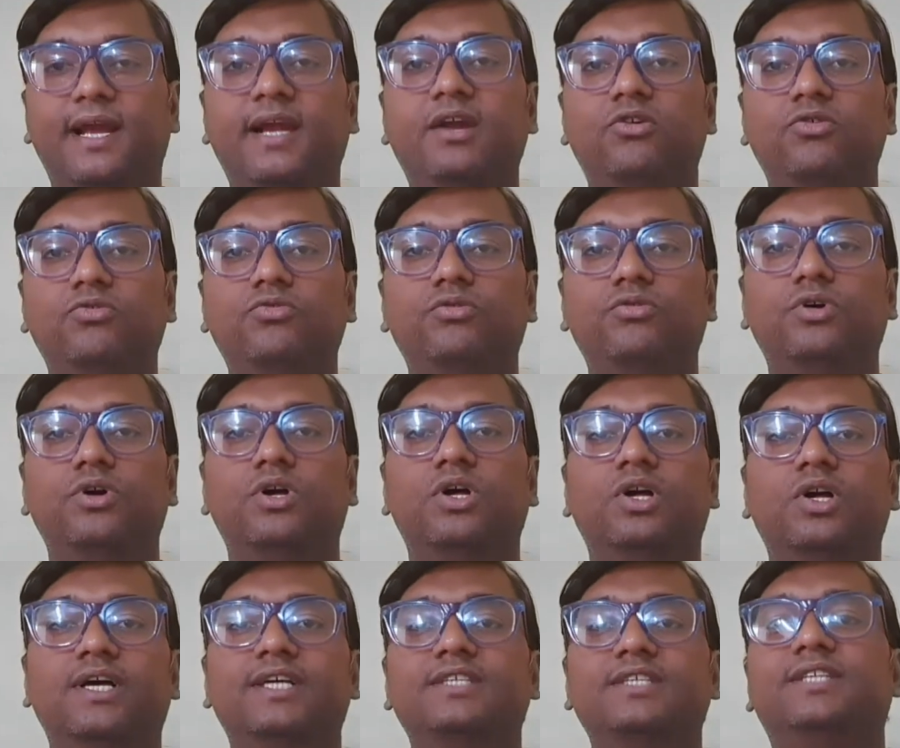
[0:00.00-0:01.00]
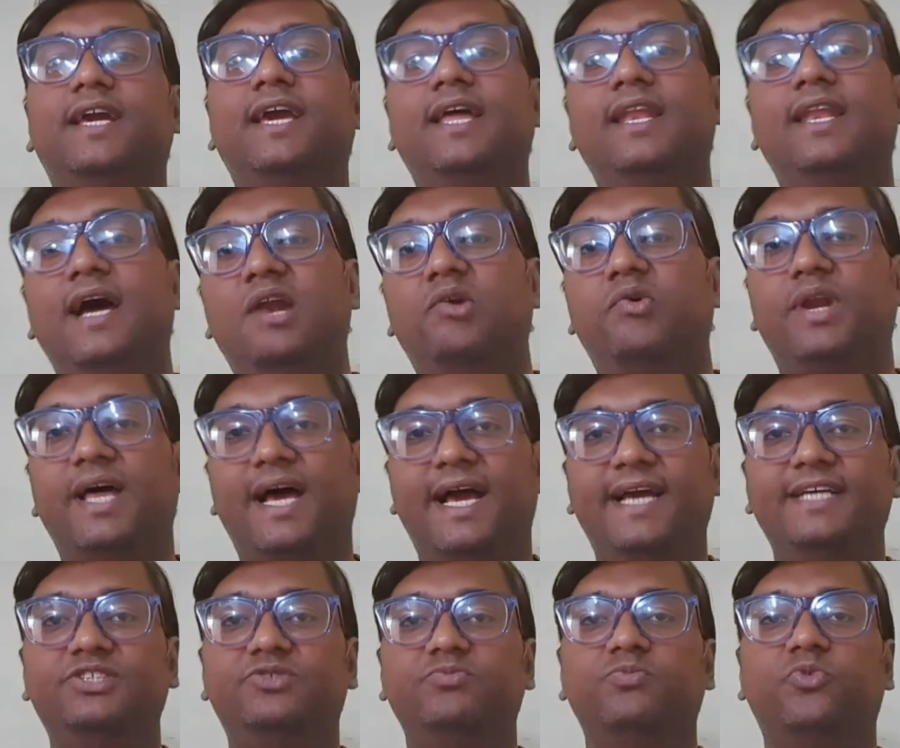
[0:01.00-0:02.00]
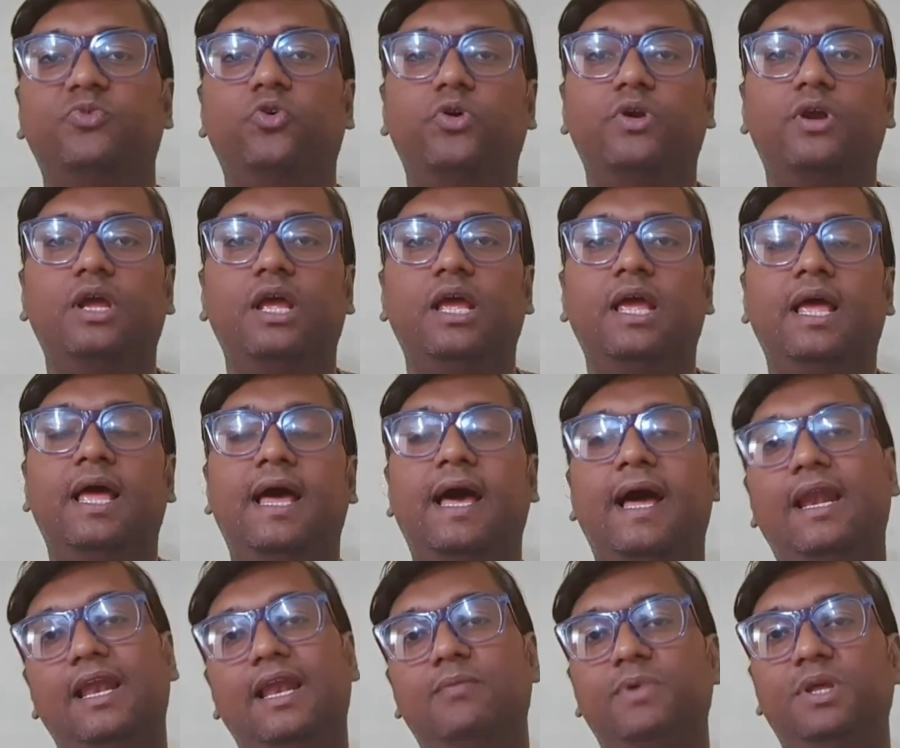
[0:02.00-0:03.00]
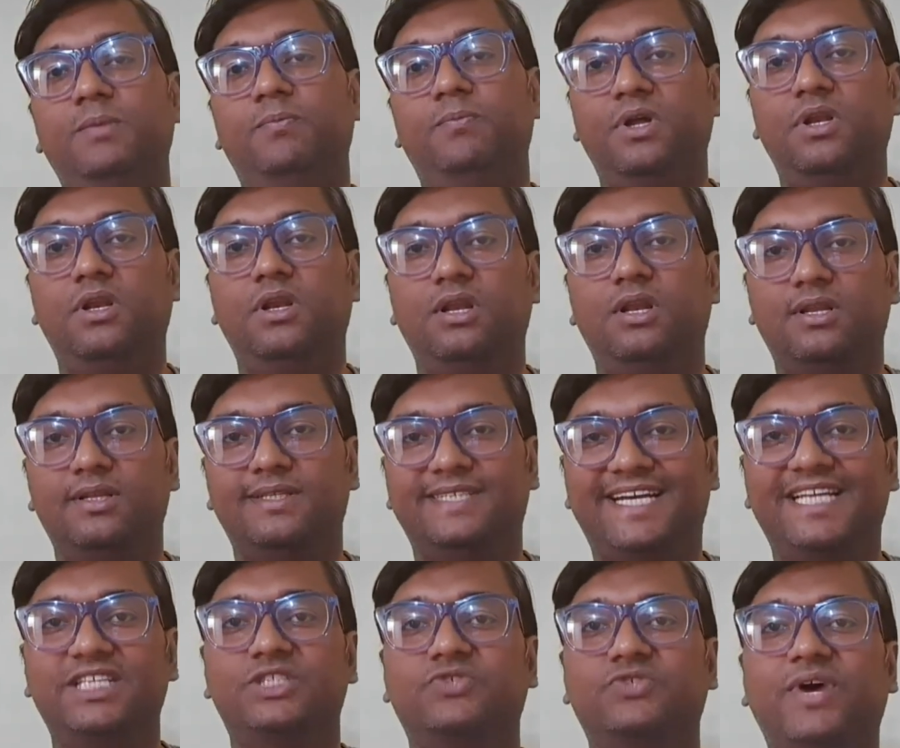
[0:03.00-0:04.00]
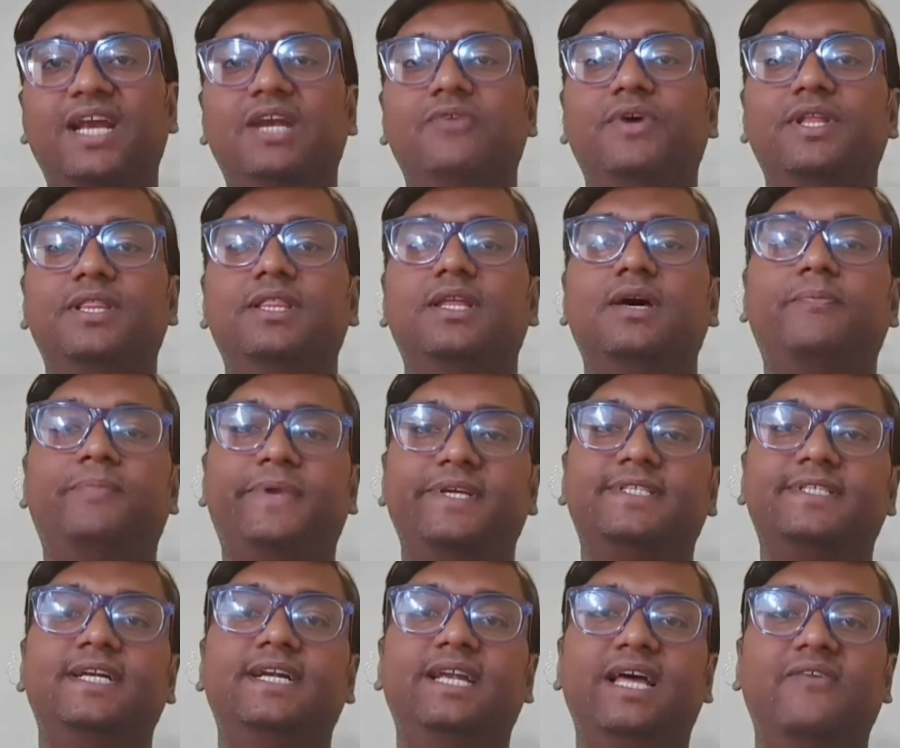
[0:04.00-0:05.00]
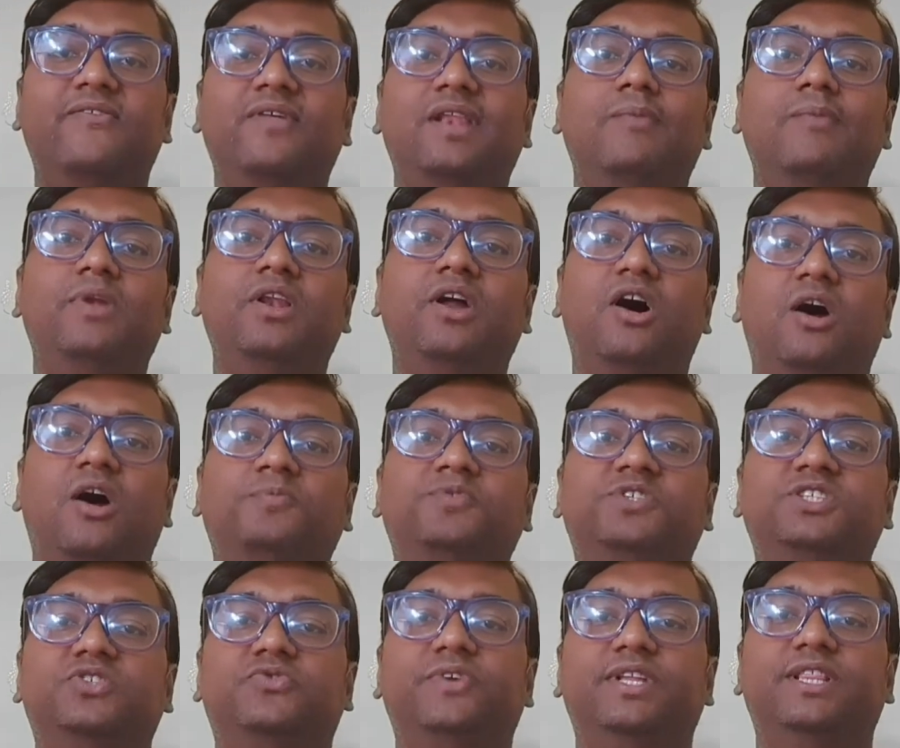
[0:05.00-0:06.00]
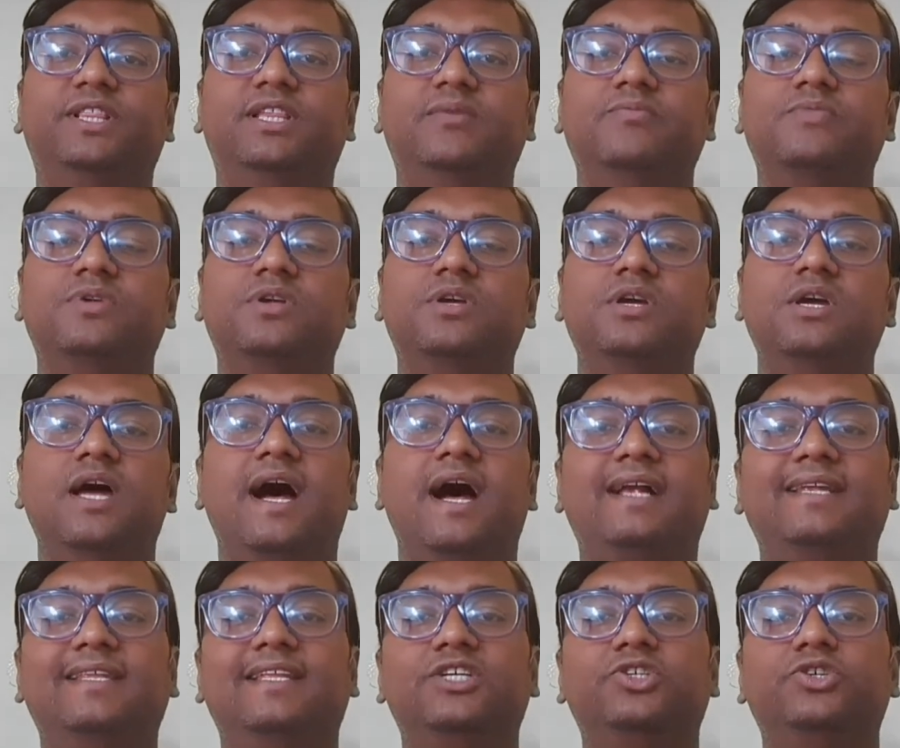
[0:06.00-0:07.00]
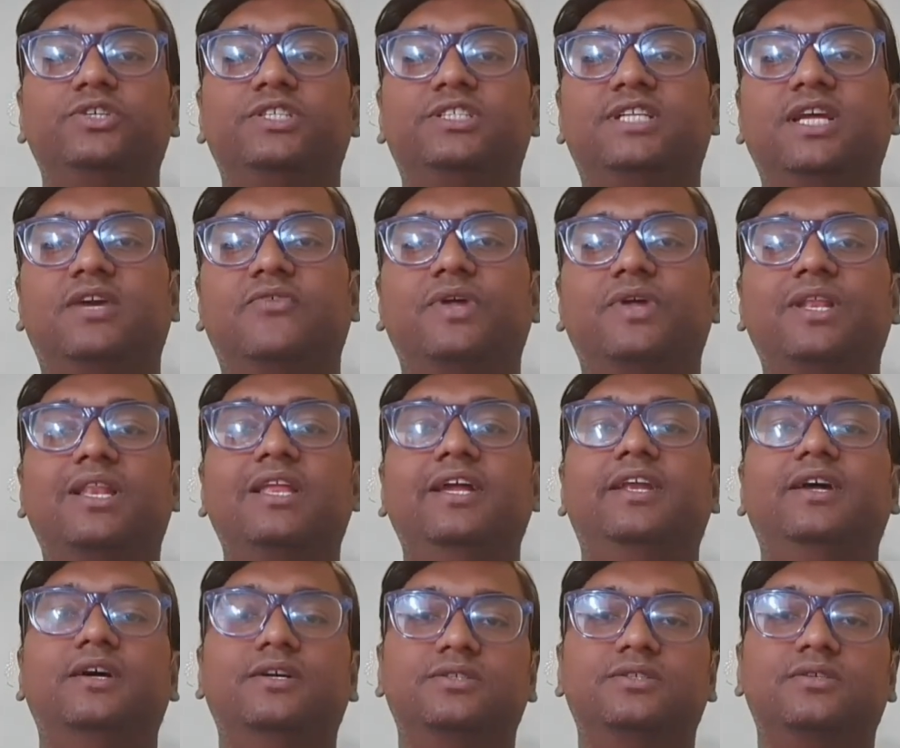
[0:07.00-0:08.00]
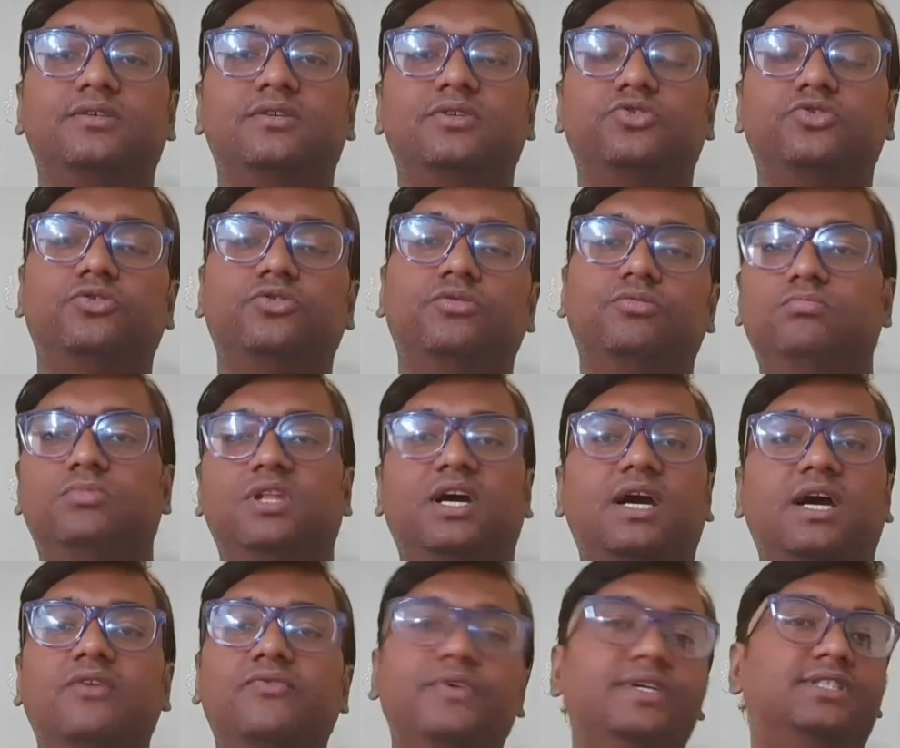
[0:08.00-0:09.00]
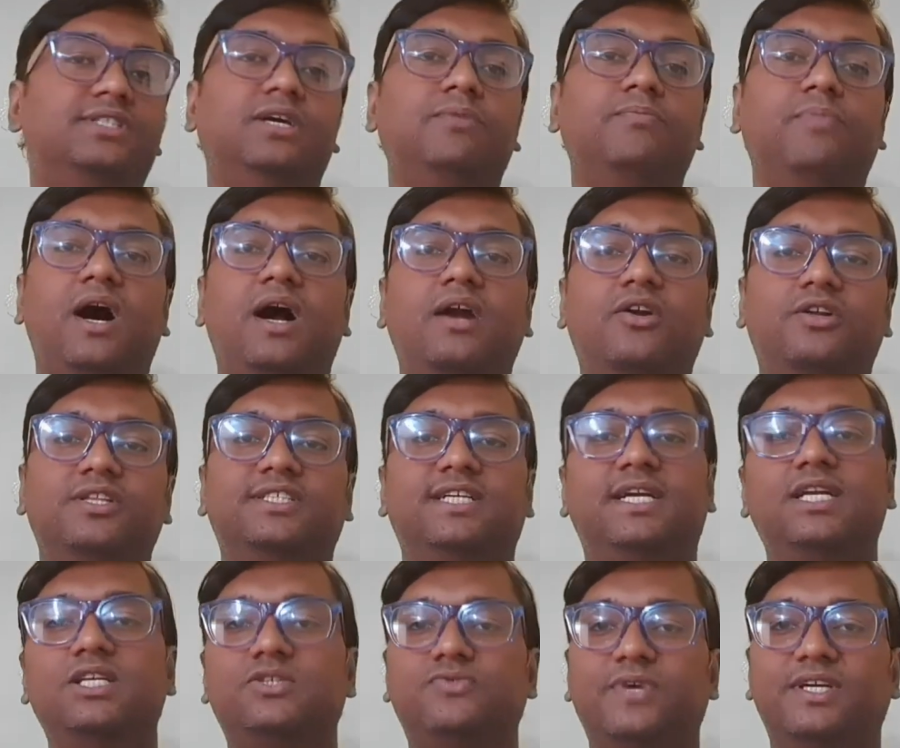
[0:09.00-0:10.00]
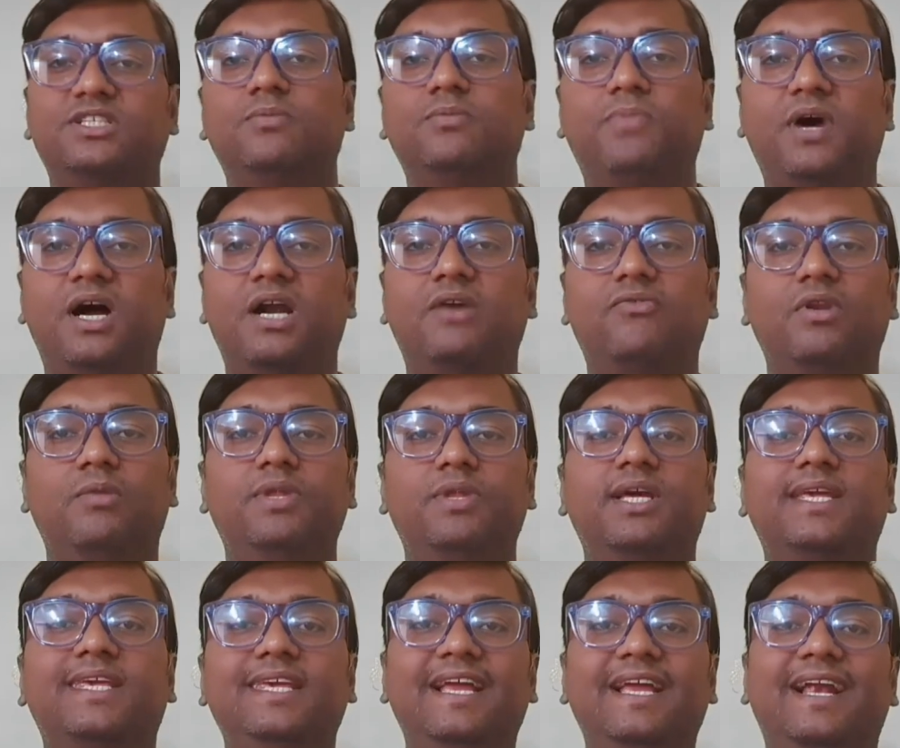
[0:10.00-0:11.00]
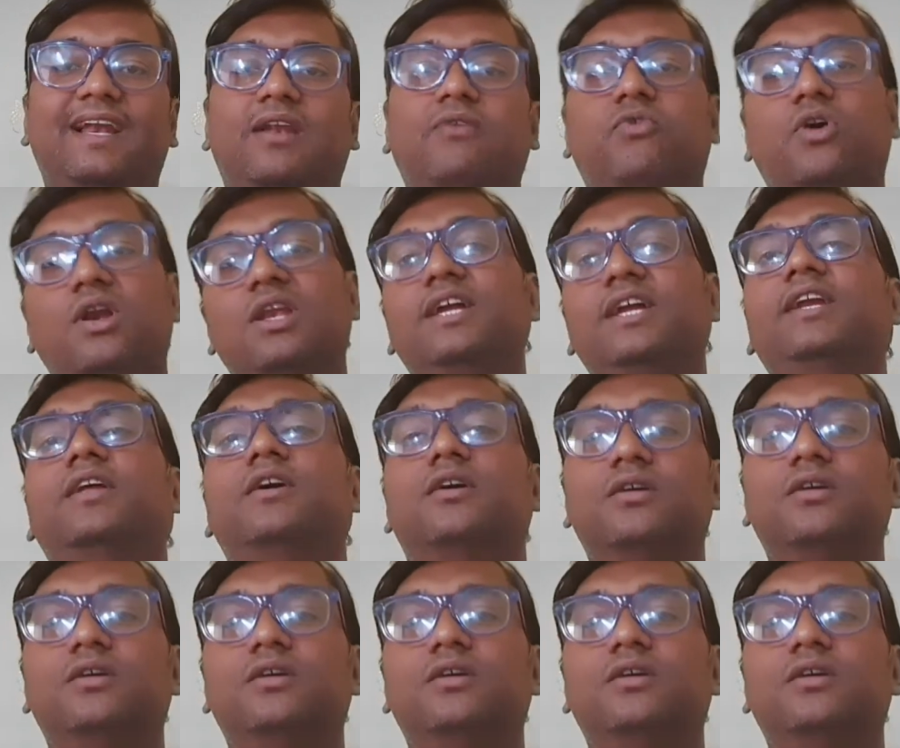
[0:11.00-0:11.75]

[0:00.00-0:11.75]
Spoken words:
do is they can advertise more and let people satisfied with the present available options with them. And they should stick with leaders. So the convincing part or the satisfaction part will be the key idol for leader.